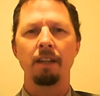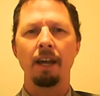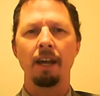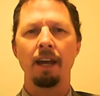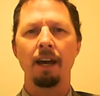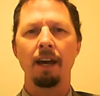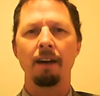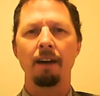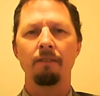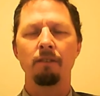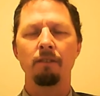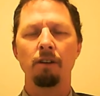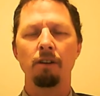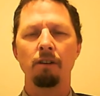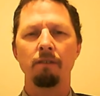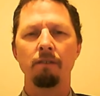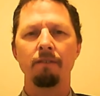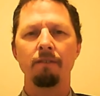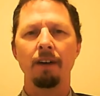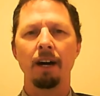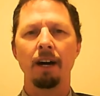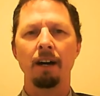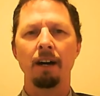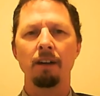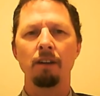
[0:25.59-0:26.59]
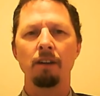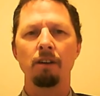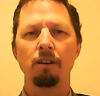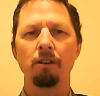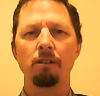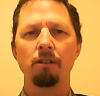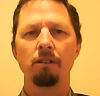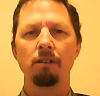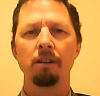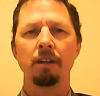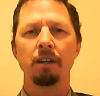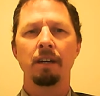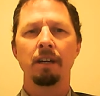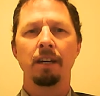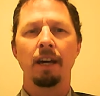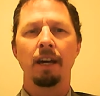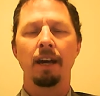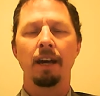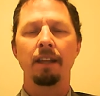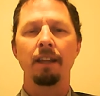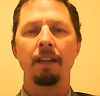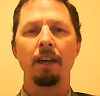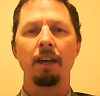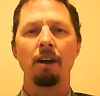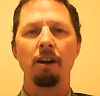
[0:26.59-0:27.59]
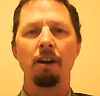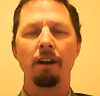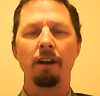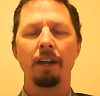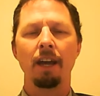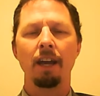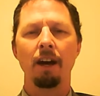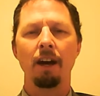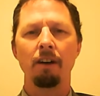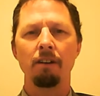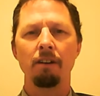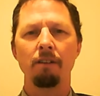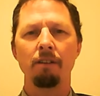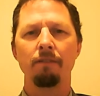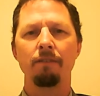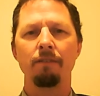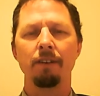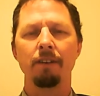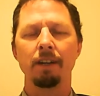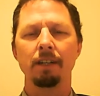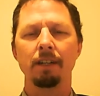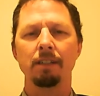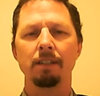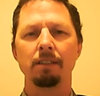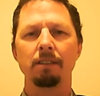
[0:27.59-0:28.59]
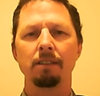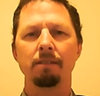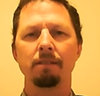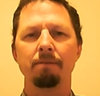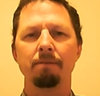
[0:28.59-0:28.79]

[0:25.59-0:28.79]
they have no value, and they are counterfeit.